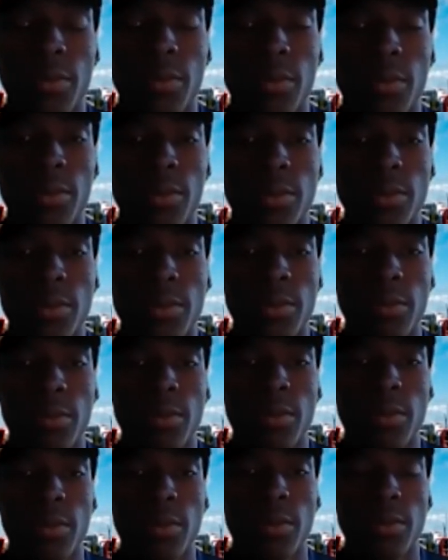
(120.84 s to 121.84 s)

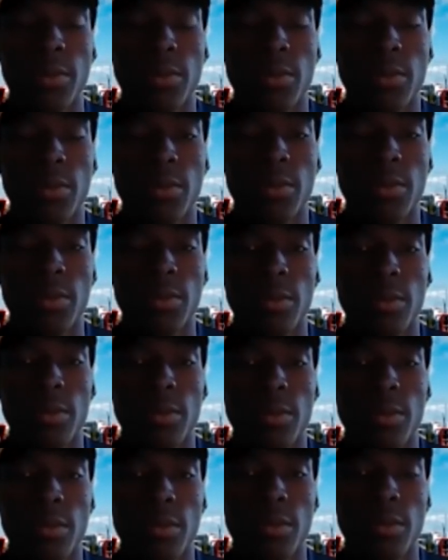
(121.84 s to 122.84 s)

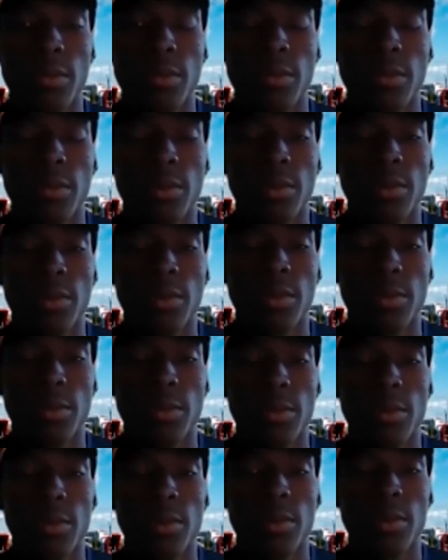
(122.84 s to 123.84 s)

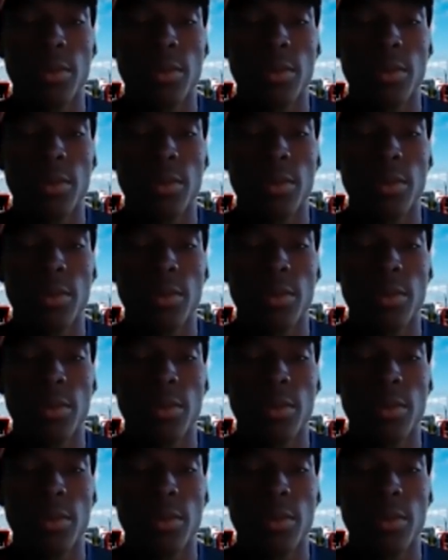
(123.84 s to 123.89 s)
This person isn't speaking.